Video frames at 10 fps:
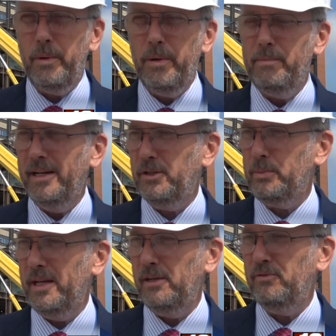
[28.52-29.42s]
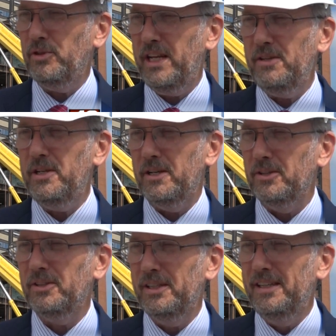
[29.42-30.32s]
We've been expanding for 10
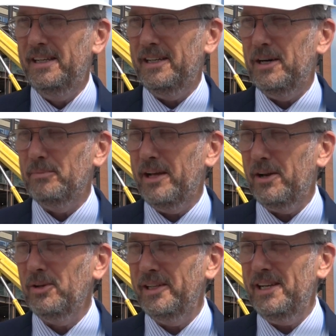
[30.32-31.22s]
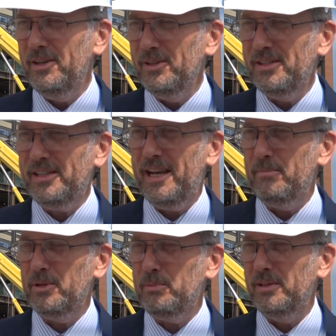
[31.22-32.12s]
years, um, not only here on this
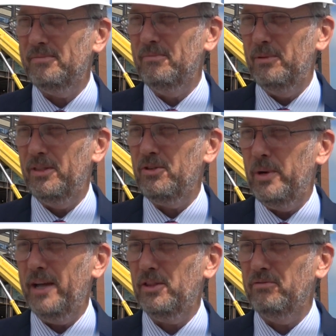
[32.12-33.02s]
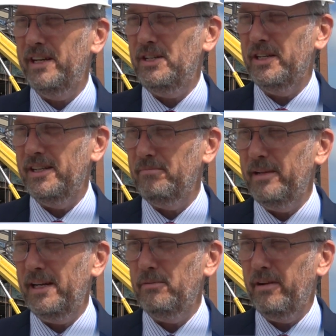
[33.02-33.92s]
campus, but, but throughout the region
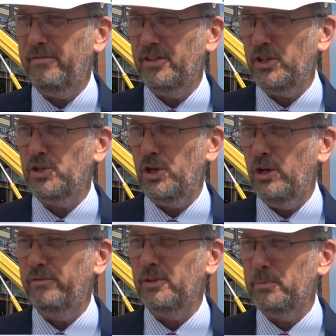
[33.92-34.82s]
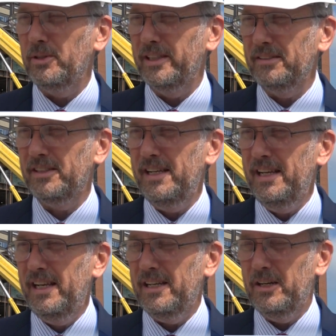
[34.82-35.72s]
and many of our physician office buildings.
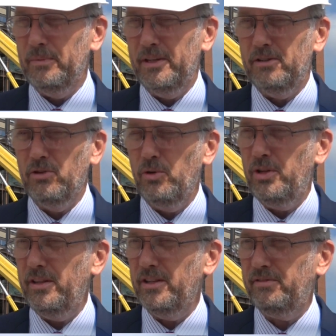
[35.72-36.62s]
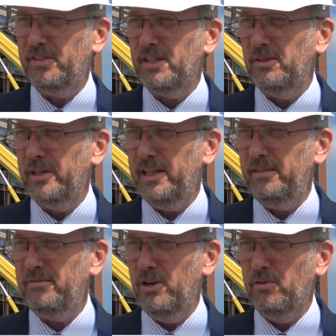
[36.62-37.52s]
Um, the growth of this
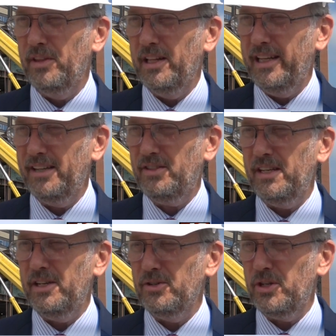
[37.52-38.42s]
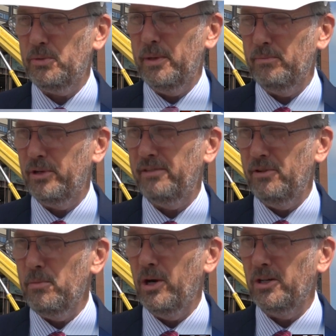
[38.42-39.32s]
facility over the last 10 years has been pretty
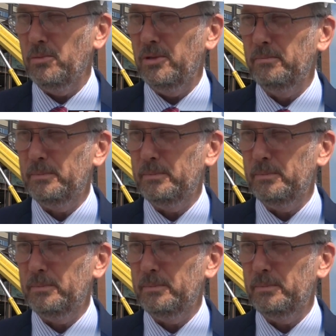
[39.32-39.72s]
remarkable.